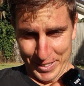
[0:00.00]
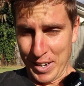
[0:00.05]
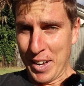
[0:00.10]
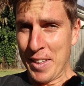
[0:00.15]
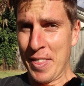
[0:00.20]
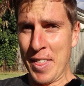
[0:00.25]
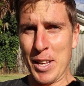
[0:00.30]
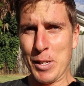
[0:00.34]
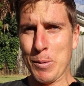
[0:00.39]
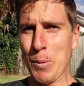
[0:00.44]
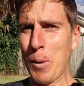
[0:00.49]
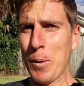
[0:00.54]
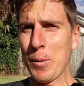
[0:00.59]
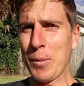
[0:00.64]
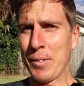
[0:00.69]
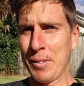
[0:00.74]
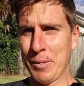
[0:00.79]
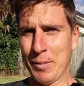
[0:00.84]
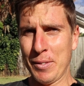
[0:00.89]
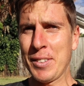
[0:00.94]
And that's
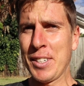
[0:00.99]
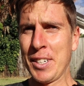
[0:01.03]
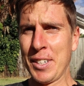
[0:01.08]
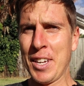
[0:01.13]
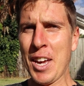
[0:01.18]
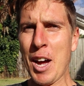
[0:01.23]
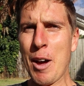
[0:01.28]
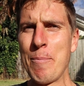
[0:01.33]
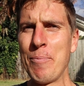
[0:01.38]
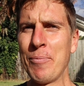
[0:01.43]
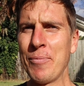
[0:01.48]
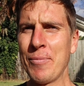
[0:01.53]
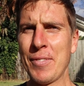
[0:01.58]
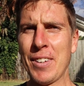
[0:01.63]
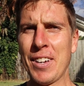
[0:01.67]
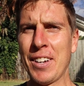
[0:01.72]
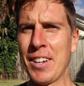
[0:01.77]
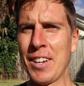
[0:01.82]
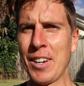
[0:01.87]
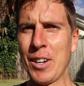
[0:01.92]
what did come.
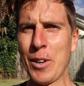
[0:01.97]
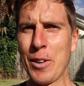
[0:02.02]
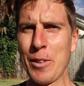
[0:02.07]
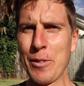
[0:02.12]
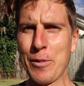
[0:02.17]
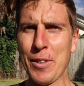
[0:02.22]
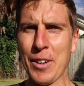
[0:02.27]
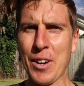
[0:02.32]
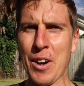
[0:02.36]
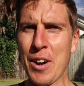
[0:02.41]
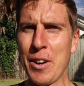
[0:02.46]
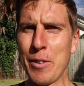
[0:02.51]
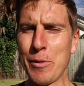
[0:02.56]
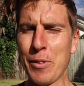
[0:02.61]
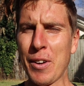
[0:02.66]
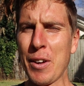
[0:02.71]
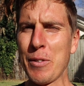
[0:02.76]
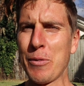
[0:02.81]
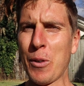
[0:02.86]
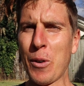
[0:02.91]
A lot of the kind
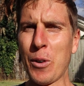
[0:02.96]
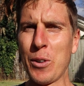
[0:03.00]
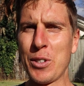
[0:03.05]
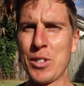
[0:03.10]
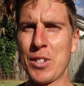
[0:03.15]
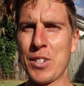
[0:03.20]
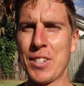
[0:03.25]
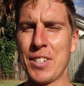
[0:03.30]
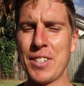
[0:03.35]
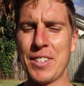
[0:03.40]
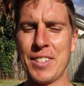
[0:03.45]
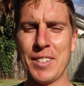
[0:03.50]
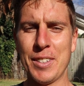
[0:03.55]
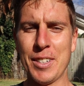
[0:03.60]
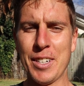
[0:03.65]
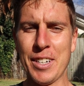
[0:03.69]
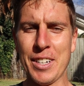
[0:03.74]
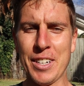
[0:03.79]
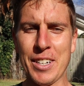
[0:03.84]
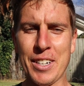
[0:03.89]
of like forest
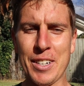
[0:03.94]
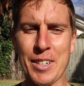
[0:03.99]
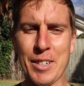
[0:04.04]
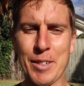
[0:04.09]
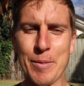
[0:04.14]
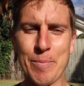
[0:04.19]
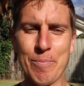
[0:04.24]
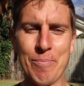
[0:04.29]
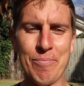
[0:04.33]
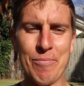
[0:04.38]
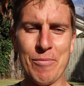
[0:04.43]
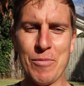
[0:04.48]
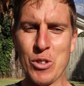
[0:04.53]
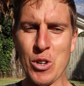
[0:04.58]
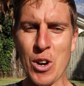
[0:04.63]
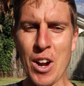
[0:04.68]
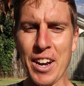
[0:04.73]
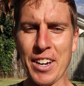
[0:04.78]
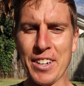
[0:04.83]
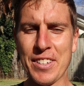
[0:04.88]

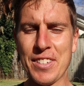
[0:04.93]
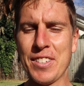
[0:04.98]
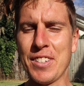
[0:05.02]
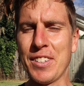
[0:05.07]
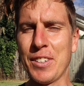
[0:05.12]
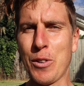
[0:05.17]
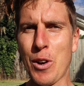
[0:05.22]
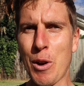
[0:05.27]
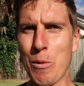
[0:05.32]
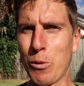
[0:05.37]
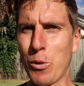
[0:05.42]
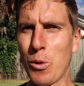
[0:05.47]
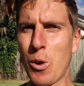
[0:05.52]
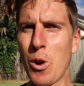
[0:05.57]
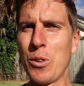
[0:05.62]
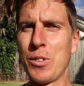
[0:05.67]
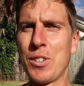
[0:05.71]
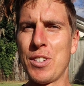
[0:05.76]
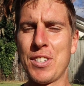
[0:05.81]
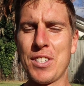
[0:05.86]
tracks, gravel
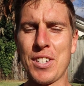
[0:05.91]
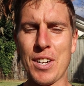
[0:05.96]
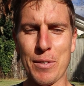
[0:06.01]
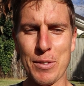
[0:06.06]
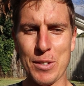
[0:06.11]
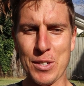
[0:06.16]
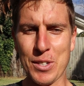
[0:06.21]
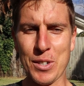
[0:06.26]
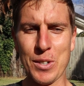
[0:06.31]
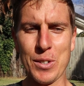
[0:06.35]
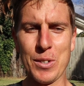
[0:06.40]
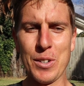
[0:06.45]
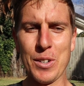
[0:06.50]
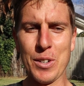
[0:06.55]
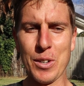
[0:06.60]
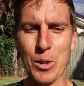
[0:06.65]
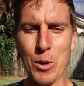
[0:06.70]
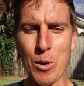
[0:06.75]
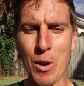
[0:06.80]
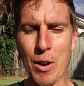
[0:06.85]
roads and stuff,
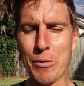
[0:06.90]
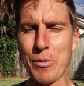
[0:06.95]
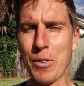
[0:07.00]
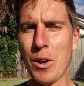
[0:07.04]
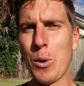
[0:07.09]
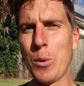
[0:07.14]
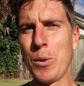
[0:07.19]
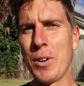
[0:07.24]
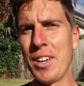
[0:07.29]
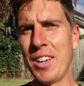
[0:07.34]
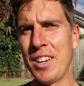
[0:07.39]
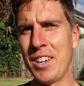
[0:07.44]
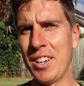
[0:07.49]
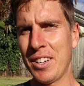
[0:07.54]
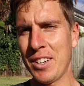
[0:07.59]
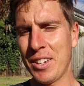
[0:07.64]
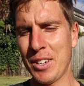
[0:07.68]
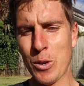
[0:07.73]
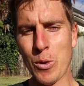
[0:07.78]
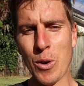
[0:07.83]
so quite
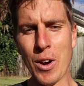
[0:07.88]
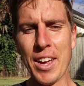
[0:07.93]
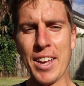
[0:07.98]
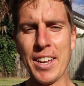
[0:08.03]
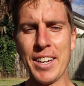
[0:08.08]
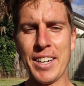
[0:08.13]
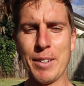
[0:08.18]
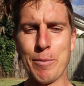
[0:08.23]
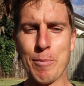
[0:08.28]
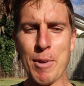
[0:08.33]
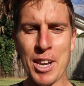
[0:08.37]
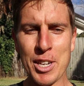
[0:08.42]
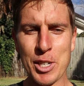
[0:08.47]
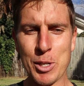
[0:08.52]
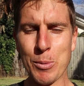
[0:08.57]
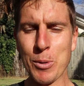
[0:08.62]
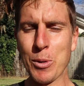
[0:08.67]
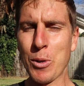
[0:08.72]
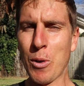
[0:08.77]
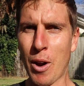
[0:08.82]
flowy, quite
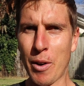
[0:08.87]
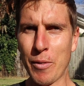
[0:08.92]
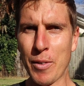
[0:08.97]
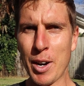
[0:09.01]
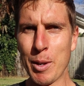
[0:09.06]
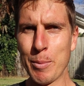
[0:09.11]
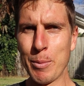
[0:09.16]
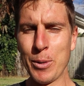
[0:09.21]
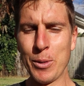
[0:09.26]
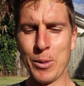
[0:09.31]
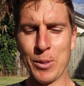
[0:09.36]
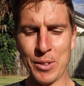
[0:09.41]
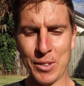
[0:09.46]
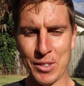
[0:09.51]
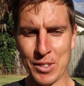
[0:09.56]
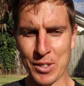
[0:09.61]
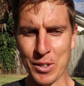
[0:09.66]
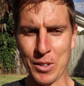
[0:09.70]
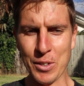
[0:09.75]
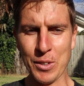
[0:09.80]
manageable, quite runnable.
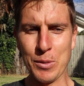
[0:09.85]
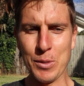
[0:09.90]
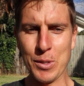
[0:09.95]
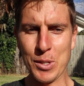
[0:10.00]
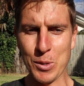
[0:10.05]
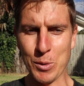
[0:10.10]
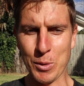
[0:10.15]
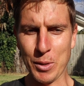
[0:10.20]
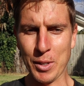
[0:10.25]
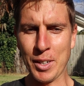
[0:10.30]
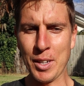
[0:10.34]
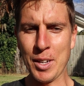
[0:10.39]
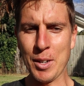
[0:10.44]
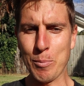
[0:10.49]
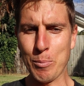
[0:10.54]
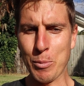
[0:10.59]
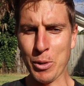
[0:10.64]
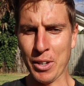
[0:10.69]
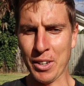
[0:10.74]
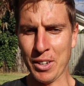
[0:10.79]
So I was
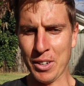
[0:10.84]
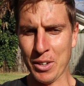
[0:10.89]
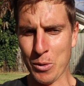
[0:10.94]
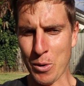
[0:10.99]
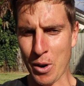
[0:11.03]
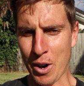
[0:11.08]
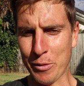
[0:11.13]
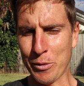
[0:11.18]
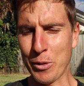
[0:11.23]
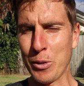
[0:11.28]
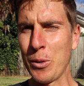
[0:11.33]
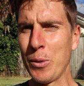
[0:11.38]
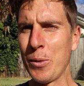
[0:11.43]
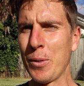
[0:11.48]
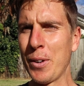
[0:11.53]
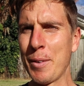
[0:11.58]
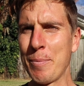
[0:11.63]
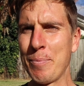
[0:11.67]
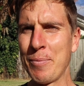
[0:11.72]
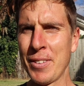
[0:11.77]
putting quite a
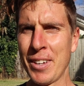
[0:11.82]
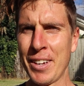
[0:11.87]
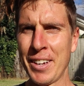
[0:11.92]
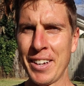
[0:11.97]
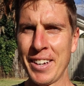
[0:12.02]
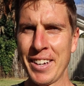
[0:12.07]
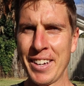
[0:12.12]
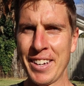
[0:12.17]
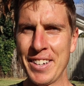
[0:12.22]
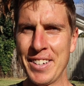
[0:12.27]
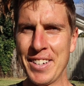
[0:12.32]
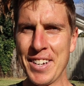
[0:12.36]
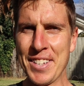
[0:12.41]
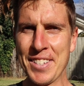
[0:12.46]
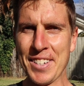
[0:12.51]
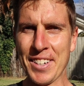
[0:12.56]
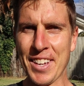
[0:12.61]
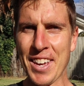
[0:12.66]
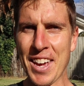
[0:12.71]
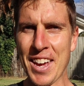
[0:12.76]
few
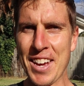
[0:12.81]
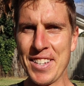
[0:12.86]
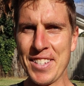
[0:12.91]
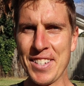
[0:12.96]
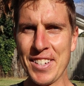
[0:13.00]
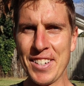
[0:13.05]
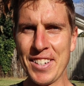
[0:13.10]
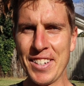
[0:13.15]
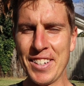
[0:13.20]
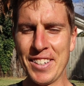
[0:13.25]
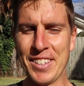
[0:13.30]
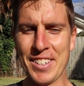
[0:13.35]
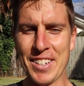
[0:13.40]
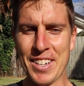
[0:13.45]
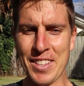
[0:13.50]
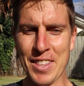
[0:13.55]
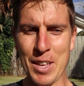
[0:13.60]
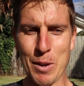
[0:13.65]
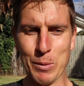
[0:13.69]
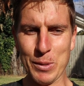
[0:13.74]
decent Ks in,
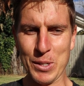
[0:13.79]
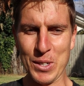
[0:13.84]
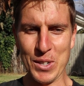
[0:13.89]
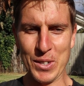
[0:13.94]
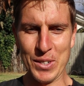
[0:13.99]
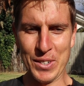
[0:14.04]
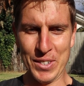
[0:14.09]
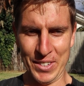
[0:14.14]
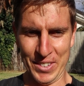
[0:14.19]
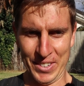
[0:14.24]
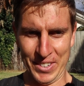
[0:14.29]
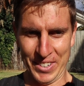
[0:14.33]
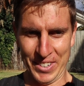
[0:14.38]
and that was good.